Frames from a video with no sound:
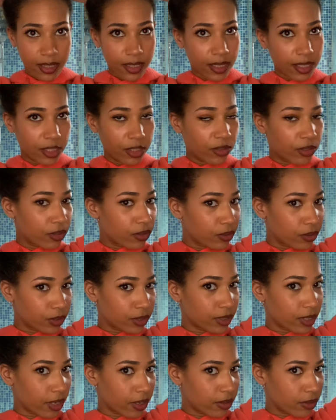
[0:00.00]
You can
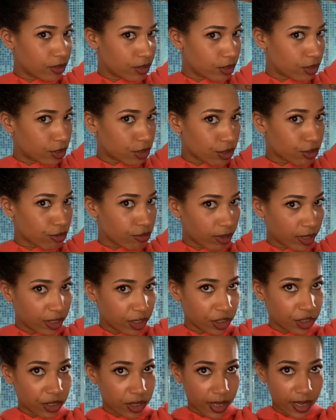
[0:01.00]
also
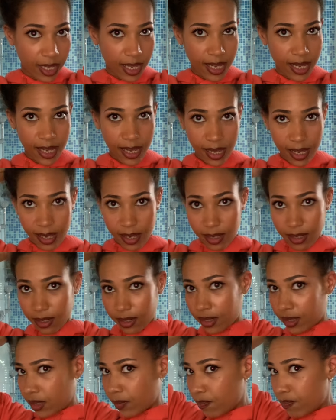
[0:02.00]
scrunch the
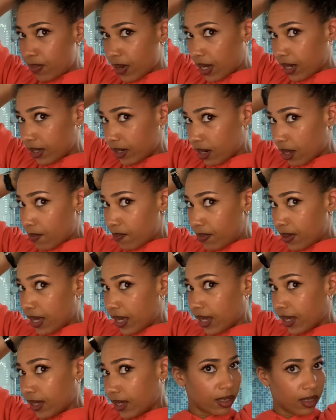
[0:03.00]
bun a
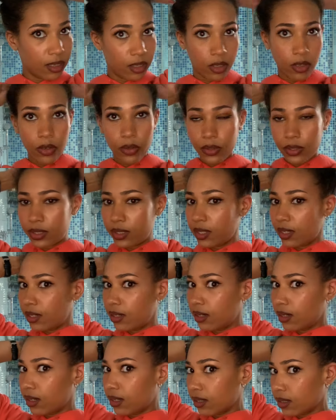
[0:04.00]
bit,
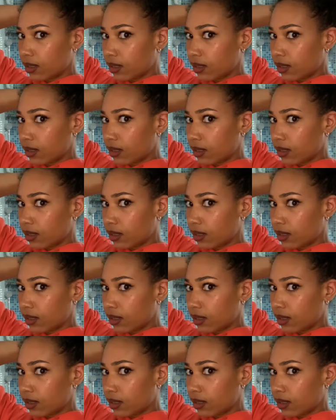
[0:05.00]
loosen